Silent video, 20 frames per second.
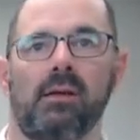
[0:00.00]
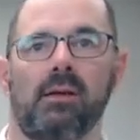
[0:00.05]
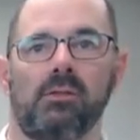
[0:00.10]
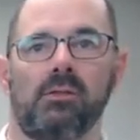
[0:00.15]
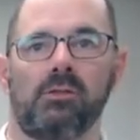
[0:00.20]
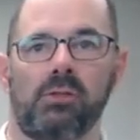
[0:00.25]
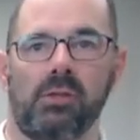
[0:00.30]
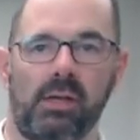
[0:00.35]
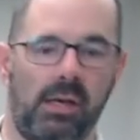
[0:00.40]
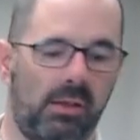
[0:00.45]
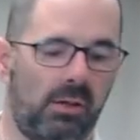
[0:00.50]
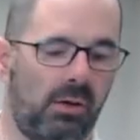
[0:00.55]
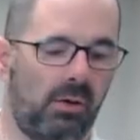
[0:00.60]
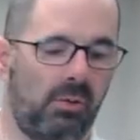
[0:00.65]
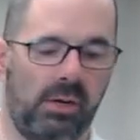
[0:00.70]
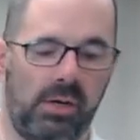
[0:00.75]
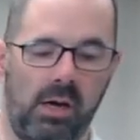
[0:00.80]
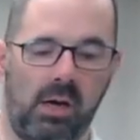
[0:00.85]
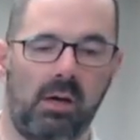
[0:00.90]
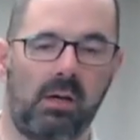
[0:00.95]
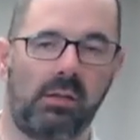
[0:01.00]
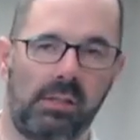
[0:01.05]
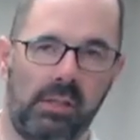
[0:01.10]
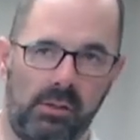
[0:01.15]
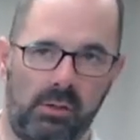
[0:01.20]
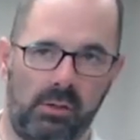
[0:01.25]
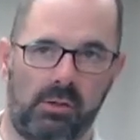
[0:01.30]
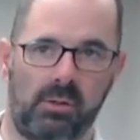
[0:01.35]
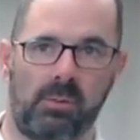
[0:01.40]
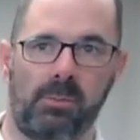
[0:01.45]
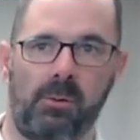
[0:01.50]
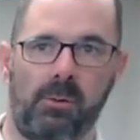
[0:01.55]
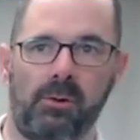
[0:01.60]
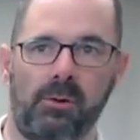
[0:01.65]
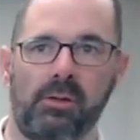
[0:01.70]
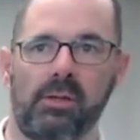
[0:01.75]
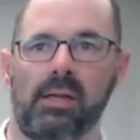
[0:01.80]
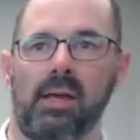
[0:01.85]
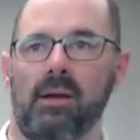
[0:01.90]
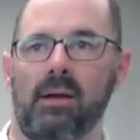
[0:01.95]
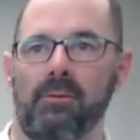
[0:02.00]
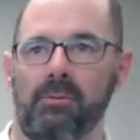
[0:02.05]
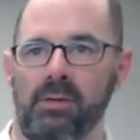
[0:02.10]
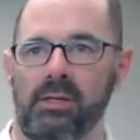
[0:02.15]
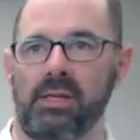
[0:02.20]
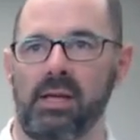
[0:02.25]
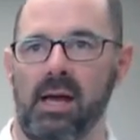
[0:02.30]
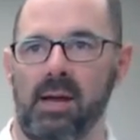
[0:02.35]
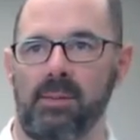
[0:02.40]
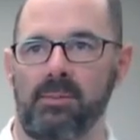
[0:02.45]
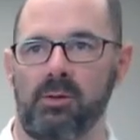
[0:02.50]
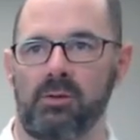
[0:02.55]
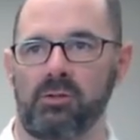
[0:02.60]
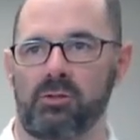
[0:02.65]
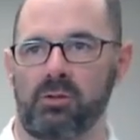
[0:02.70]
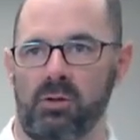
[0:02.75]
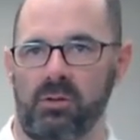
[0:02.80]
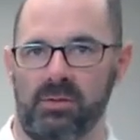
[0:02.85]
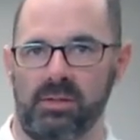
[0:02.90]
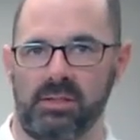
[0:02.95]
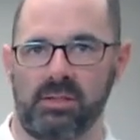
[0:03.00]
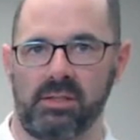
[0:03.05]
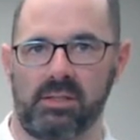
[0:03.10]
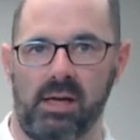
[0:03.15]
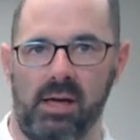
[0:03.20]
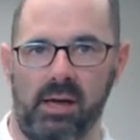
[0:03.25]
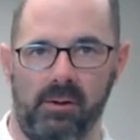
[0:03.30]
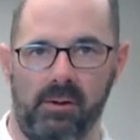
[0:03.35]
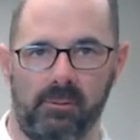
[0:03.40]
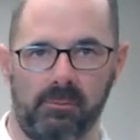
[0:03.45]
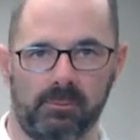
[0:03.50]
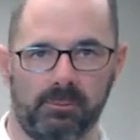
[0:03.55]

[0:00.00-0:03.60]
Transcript: together with all the other components every time you service a tire.